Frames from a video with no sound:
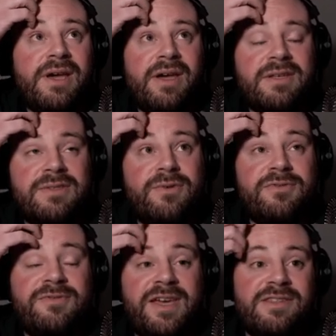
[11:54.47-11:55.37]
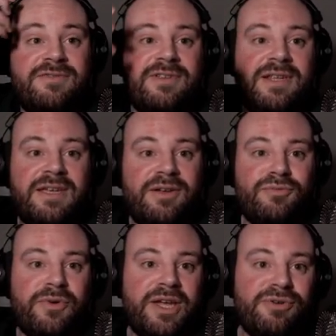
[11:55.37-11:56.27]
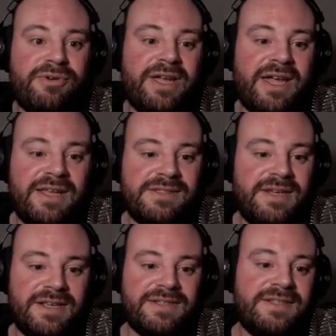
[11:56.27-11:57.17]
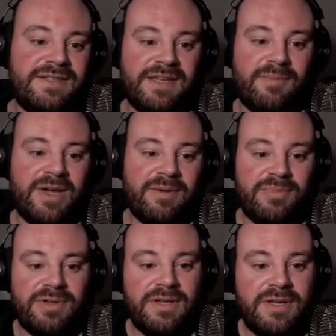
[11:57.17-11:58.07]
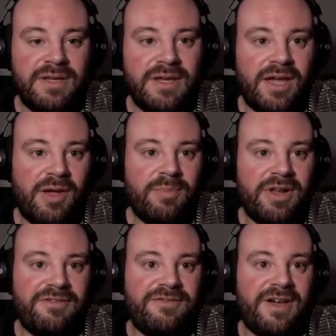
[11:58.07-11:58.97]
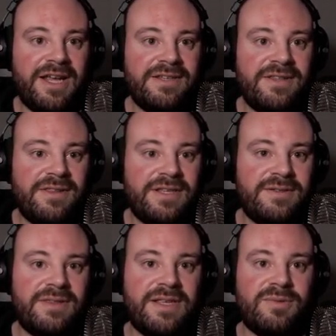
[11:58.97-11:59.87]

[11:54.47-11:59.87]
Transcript: sort of faithfully recreate an existing map. But I find that this